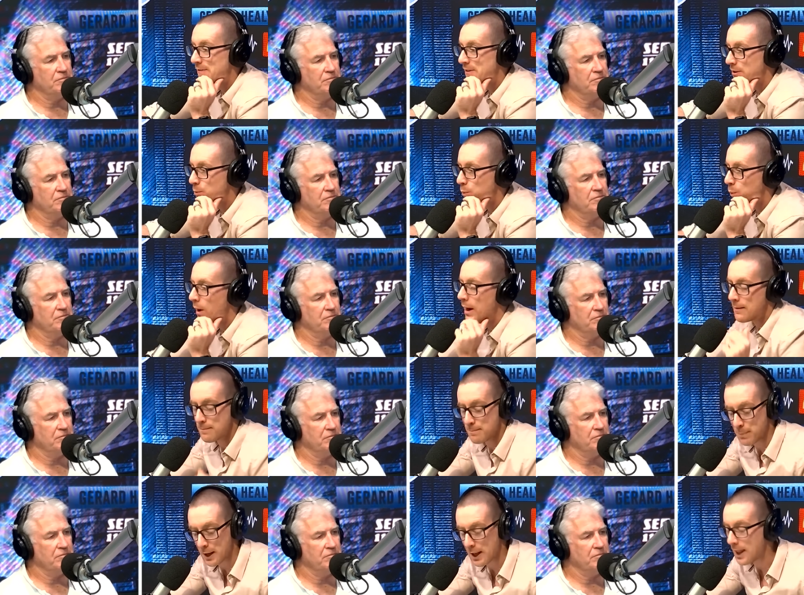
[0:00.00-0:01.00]
Speaker 1: fight, if there's
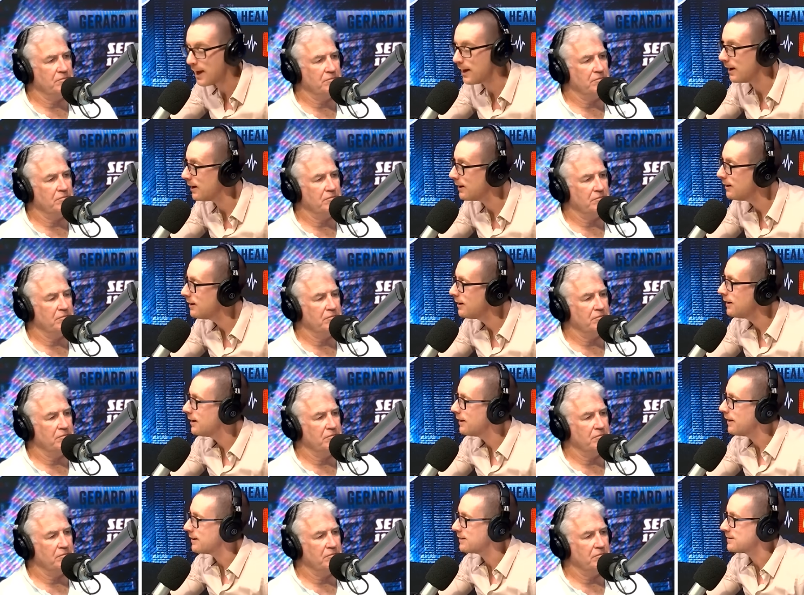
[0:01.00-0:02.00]
one player
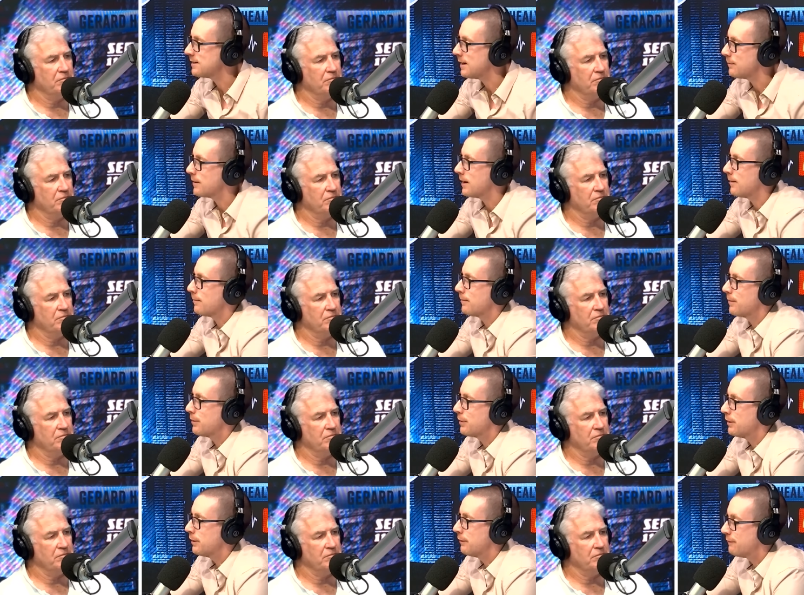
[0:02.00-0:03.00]
that summed up
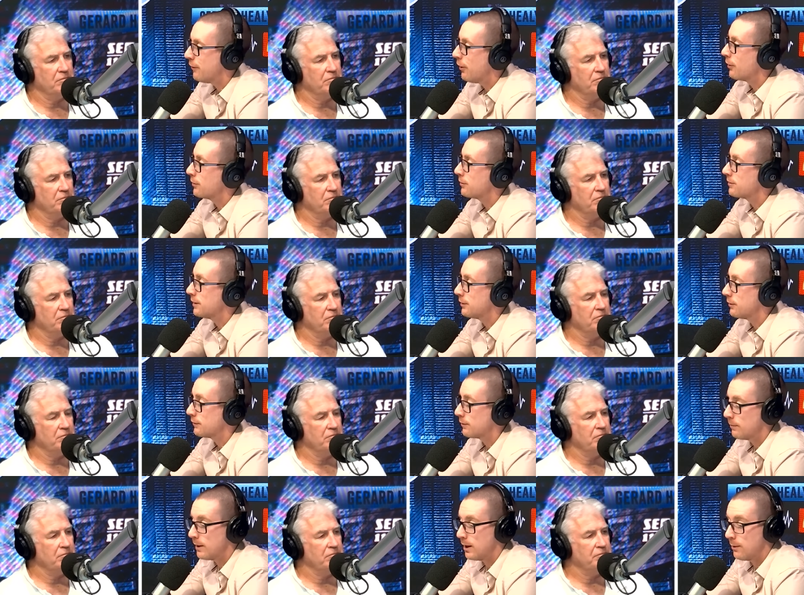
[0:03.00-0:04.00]
the final
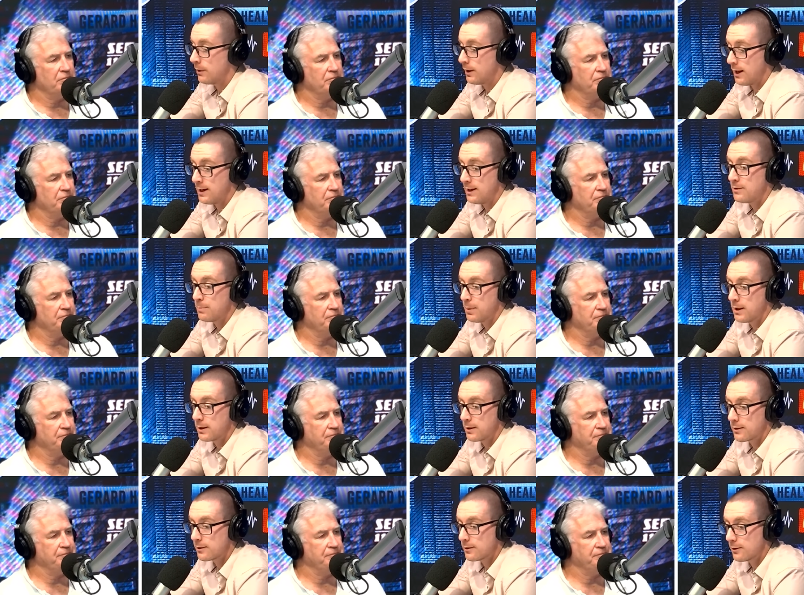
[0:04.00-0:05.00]
series for Melbourne. It is
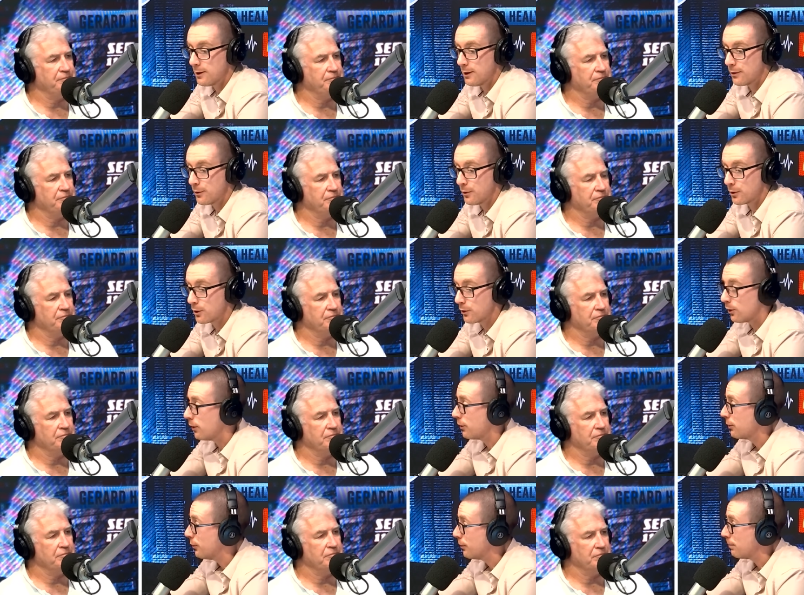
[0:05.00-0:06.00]
Pickett, I thought, because
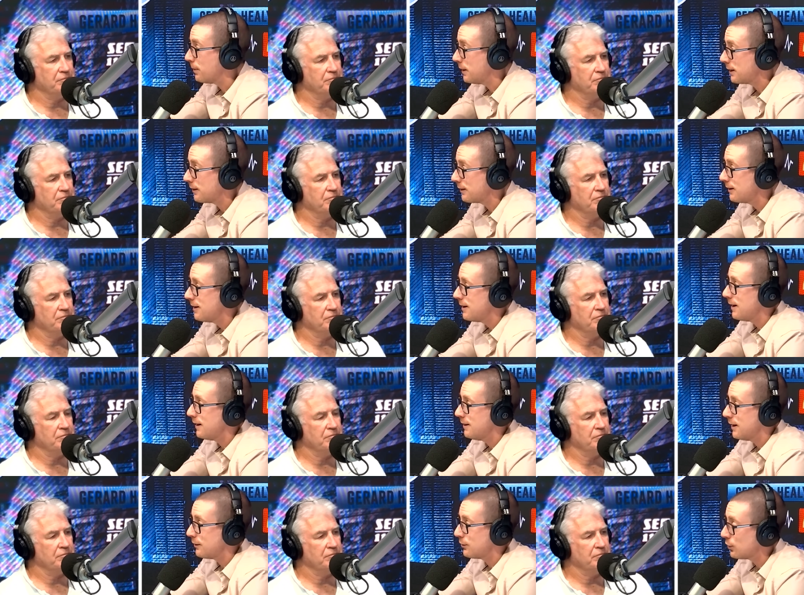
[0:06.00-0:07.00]
I thought Pickett
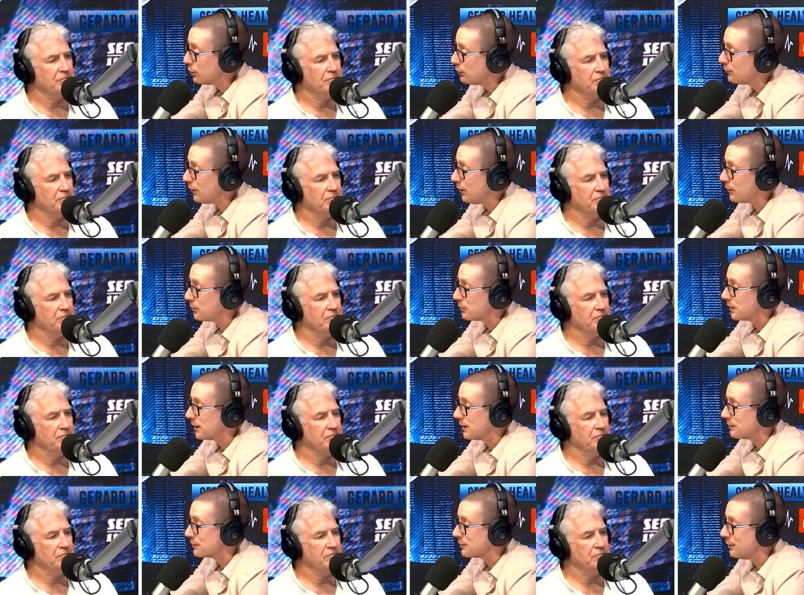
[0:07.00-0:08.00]
in their two finals
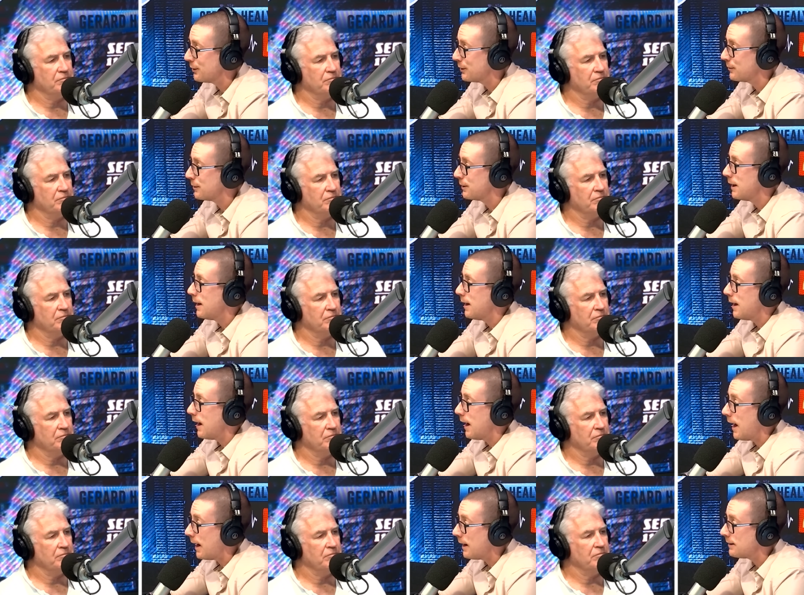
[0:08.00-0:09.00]
against Collingwood
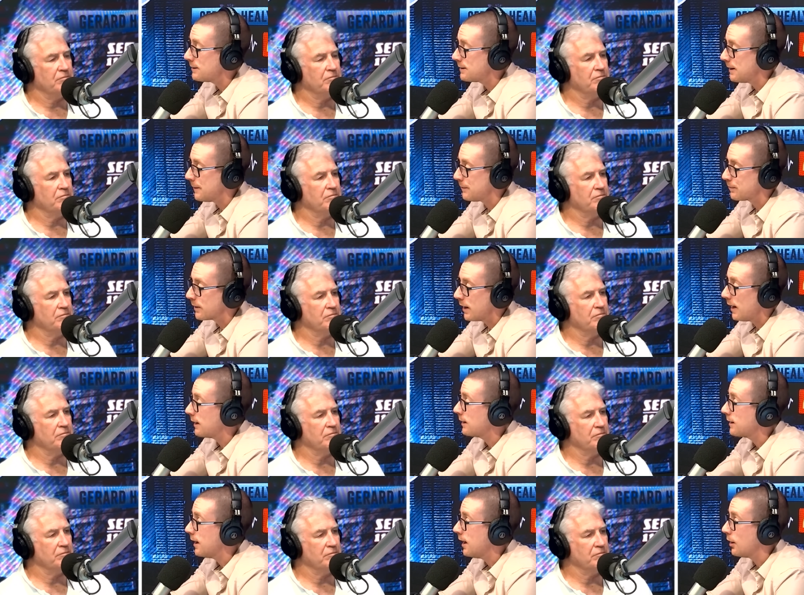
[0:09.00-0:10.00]
and um,
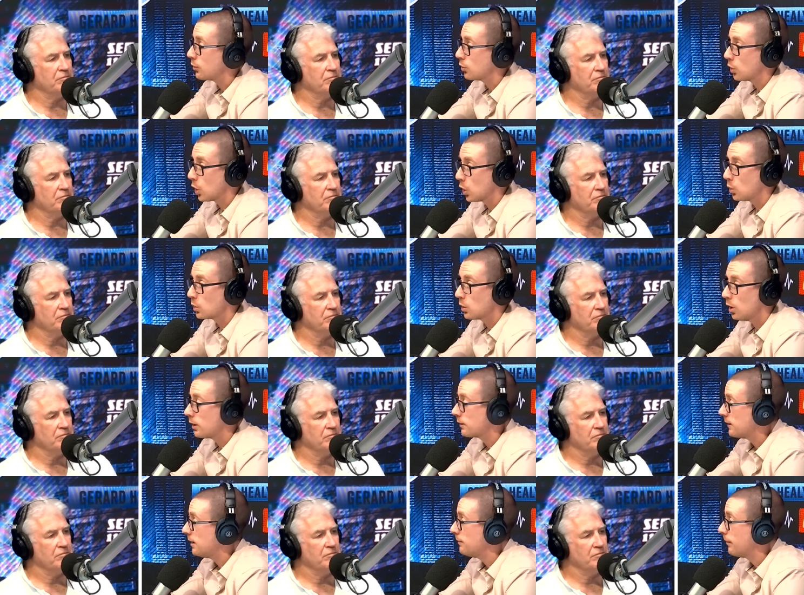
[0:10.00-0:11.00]
and Carlton looked
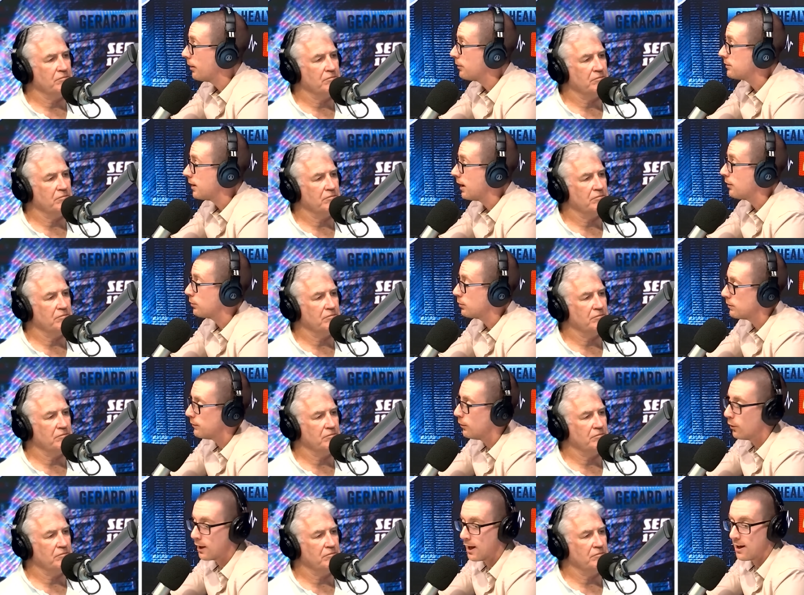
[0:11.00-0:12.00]
like their most
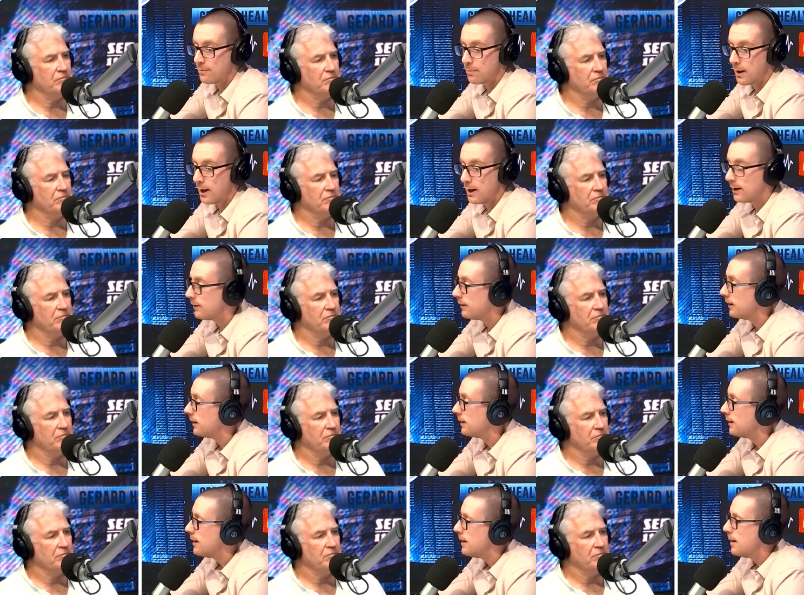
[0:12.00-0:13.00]
dangerous forward half mm. player mm.
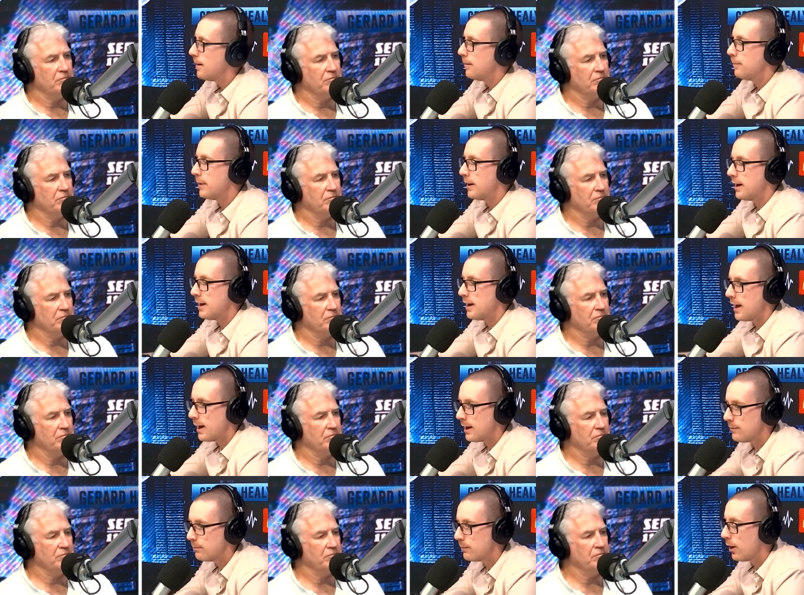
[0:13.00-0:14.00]
there but he
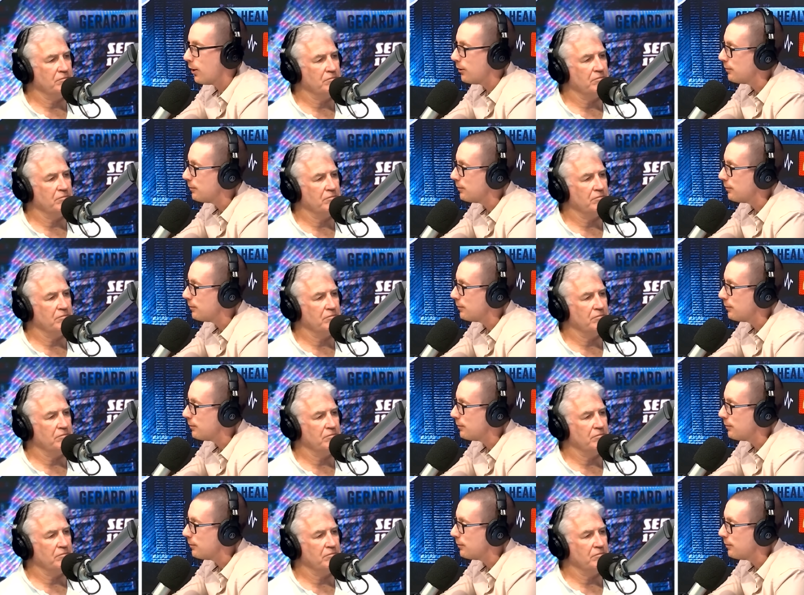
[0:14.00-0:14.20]
had